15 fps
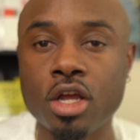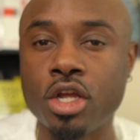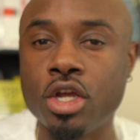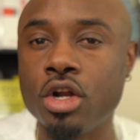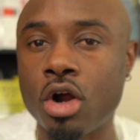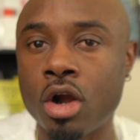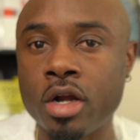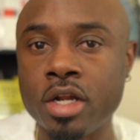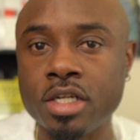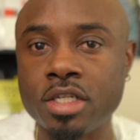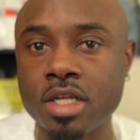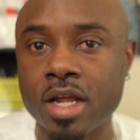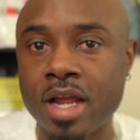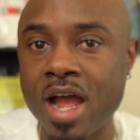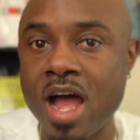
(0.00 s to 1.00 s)
good
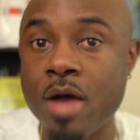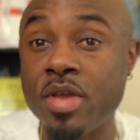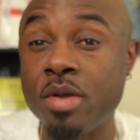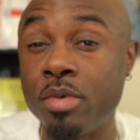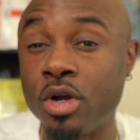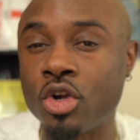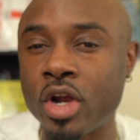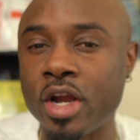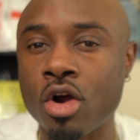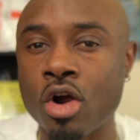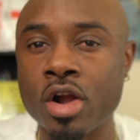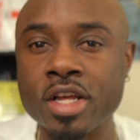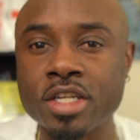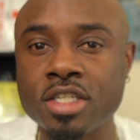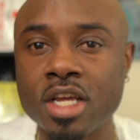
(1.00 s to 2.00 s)
artists copy, but great
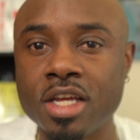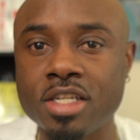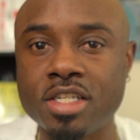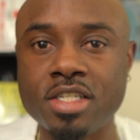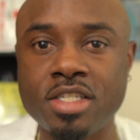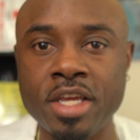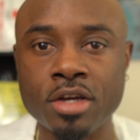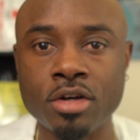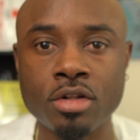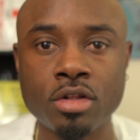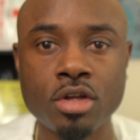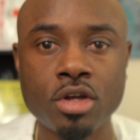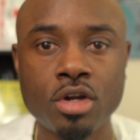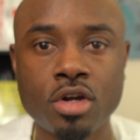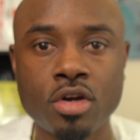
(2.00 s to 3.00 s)
artists steal,
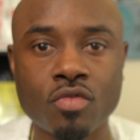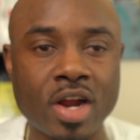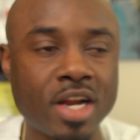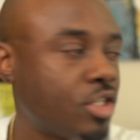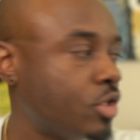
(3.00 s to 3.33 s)
right?